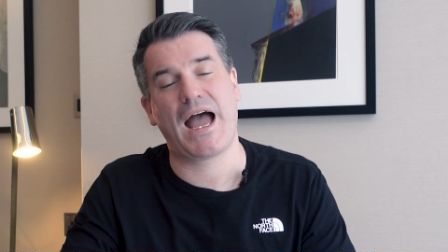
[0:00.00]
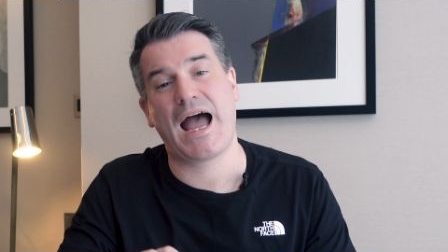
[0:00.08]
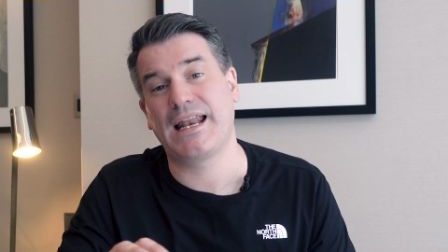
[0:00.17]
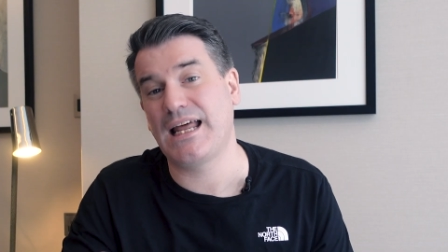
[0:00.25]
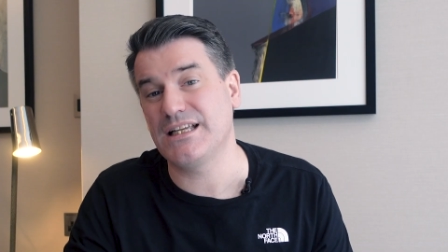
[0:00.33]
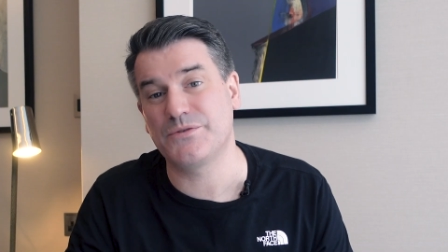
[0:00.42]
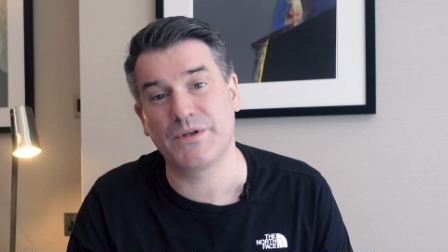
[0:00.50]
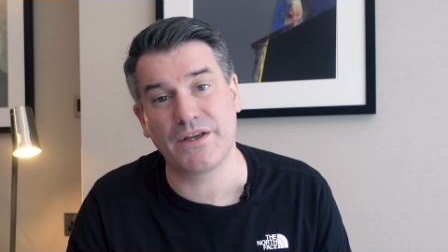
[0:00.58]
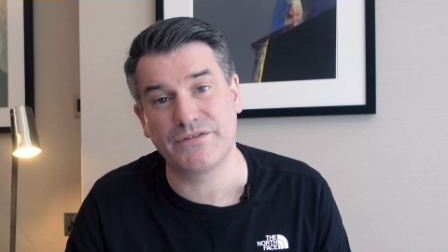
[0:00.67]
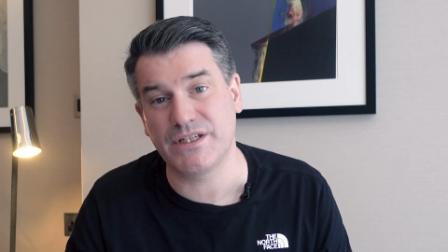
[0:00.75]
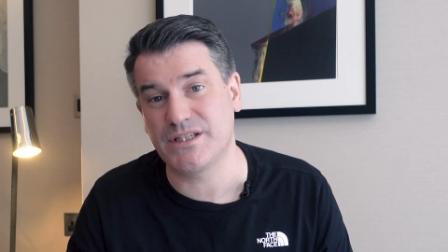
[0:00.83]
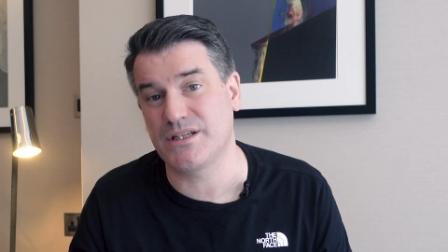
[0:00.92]
And as we
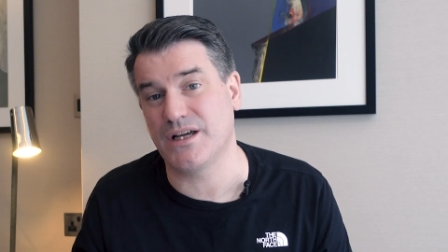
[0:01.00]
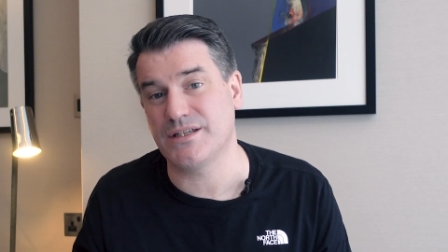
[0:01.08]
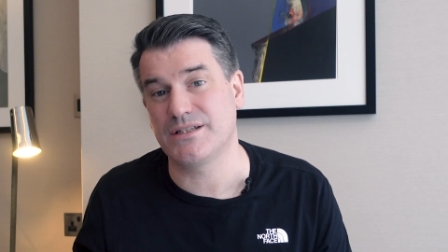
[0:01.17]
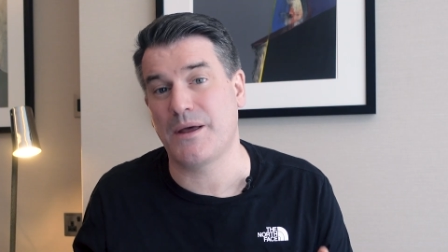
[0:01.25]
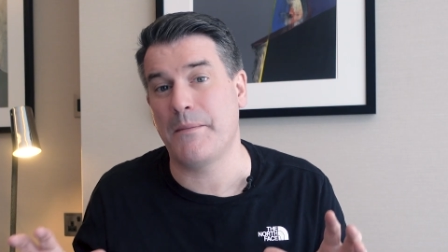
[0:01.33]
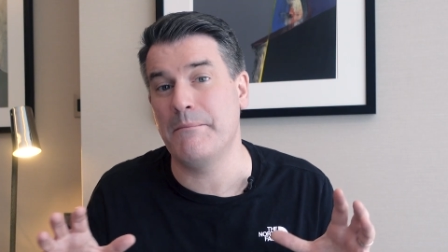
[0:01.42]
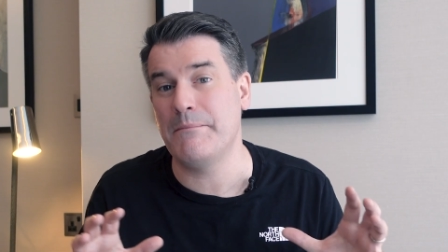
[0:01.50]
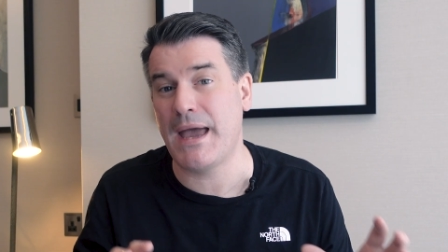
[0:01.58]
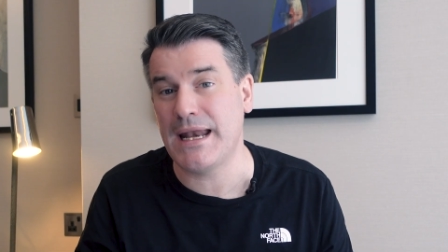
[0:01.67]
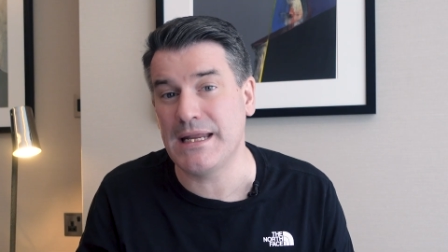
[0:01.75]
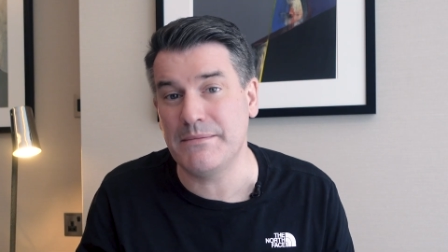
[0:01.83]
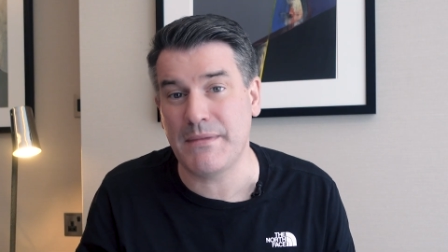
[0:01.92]
have discussed
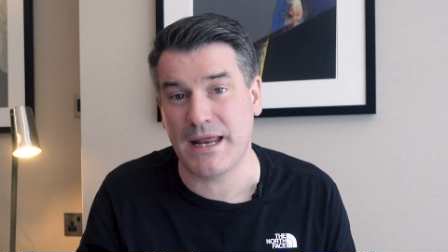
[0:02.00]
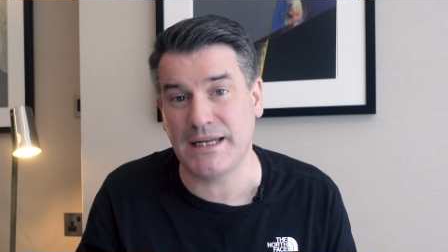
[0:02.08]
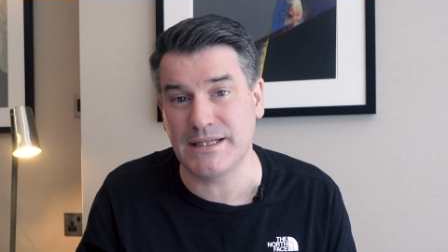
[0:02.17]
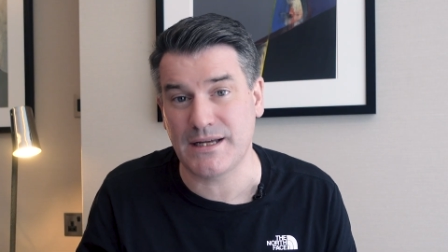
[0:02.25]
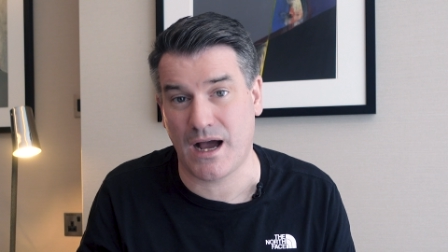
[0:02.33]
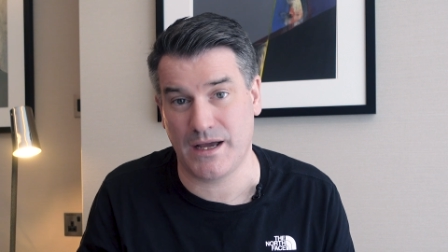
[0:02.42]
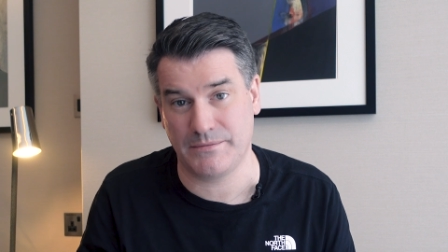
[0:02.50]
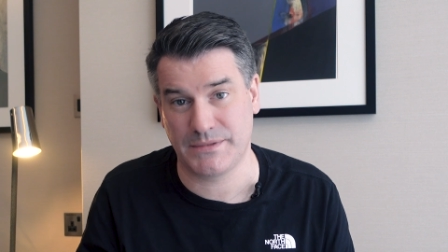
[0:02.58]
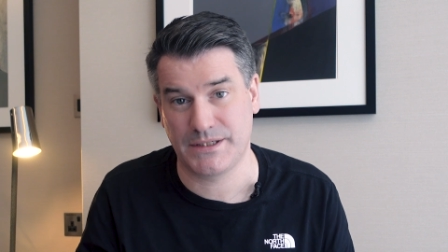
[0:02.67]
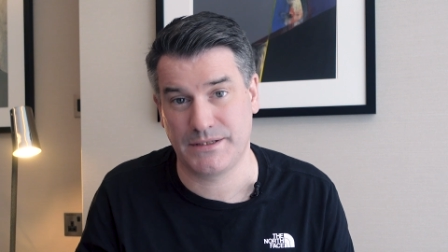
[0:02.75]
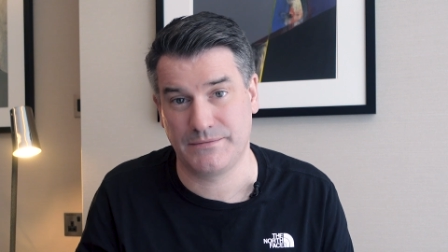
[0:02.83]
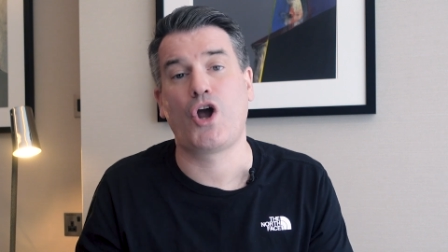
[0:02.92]
many
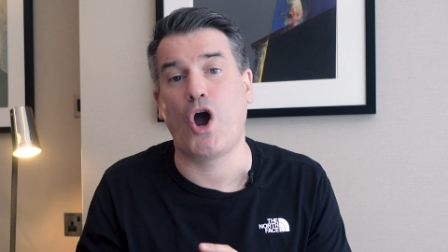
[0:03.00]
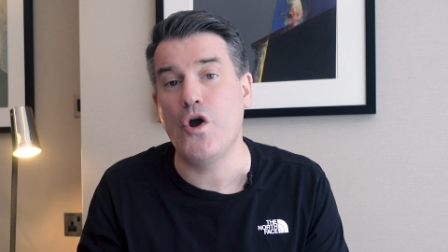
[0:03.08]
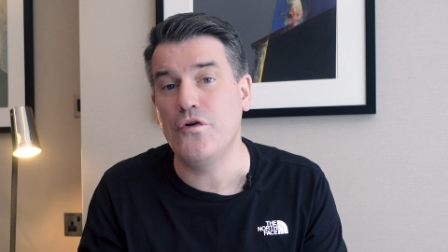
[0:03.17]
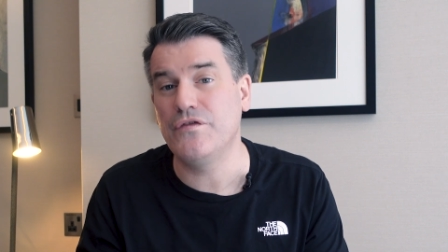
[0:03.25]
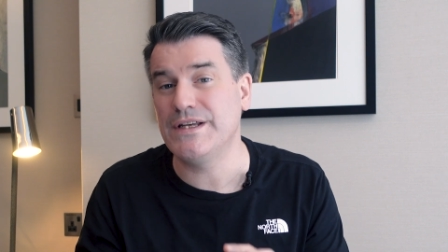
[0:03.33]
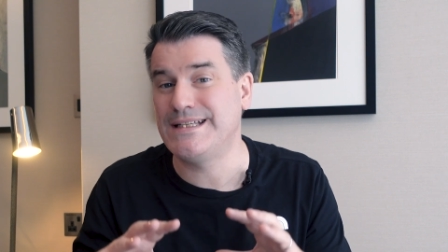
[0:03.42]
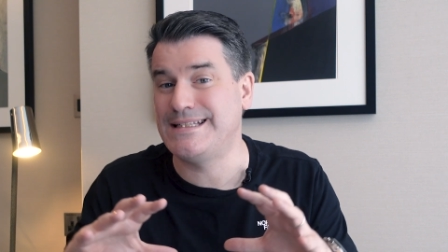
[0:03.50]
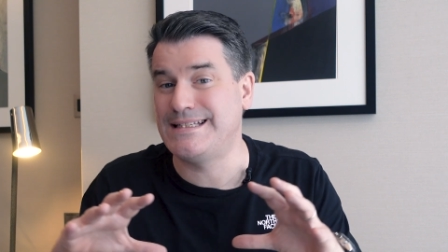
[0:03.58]
times, COVID